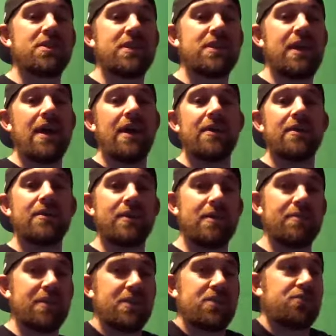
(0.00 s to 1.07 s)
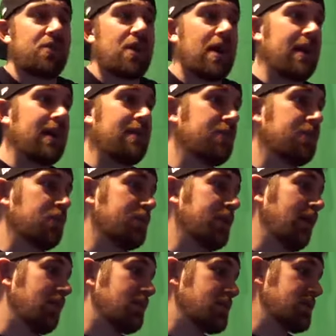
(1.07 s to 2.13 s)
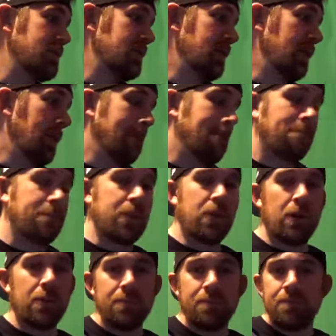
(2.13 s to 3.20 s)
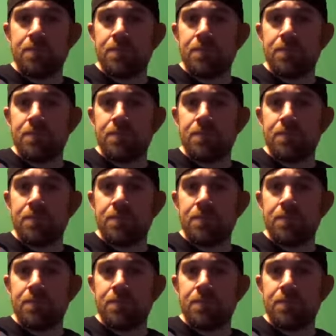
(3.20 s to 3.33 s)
today? I mean, it's Friday, but who cares? You know,